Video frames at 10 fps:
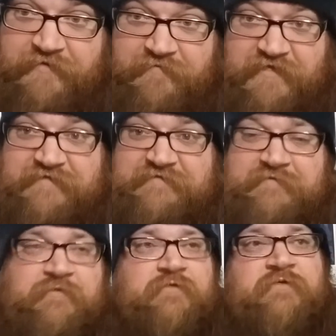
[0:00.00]
is,
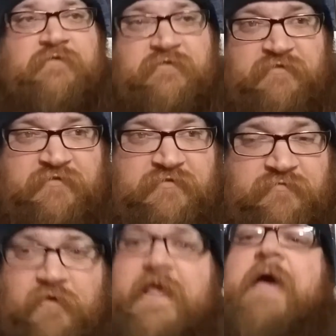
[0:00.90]

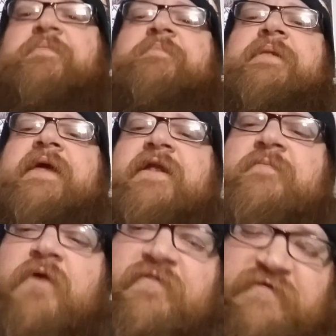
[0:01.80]
well, happy belated
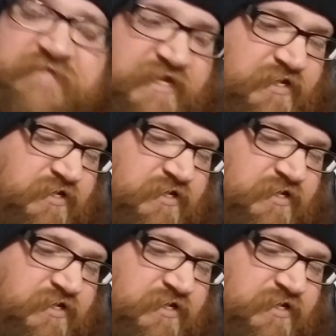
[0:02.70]
Mother's Day.